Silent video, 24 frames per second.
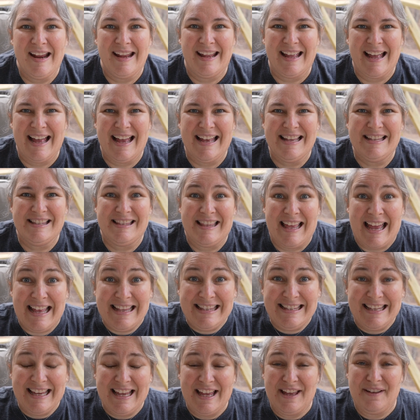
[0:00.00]
guys,
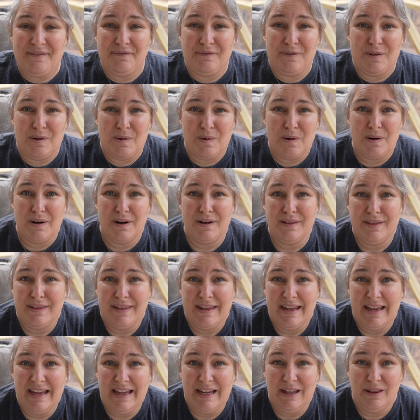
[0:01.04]
that's it for
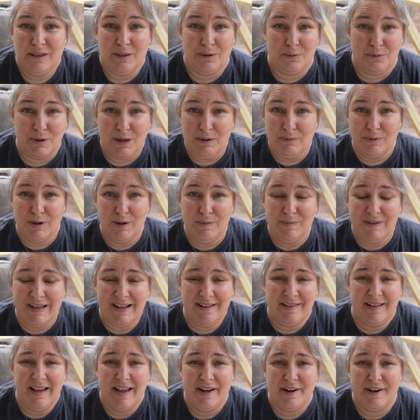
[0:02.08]
the three room
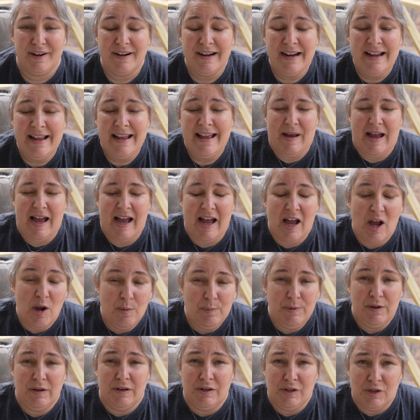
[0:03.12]
declutter. I
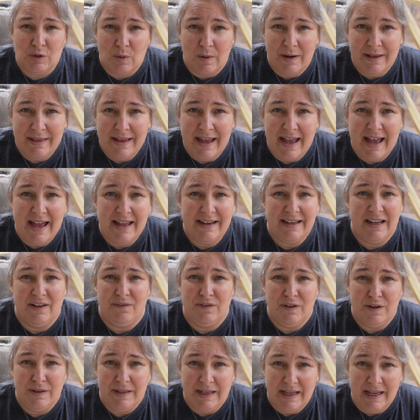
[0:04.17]
hope you enjoyed that.
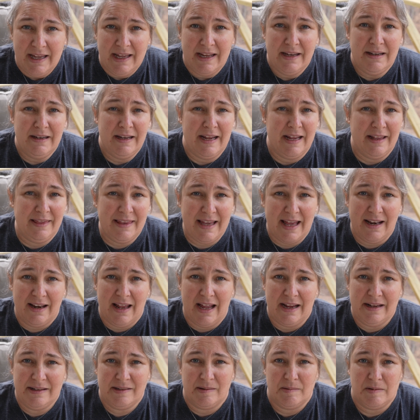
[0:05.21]
If you did, hit that
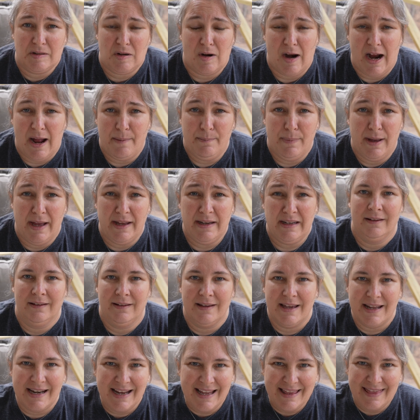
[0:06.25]
like and subscribe button
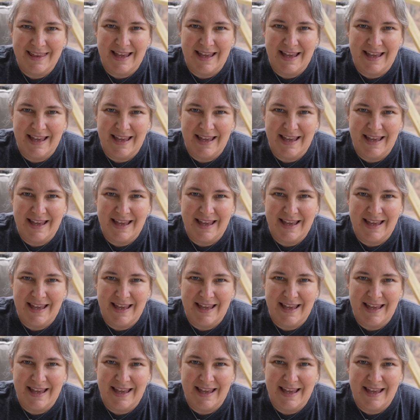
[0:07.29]
and hit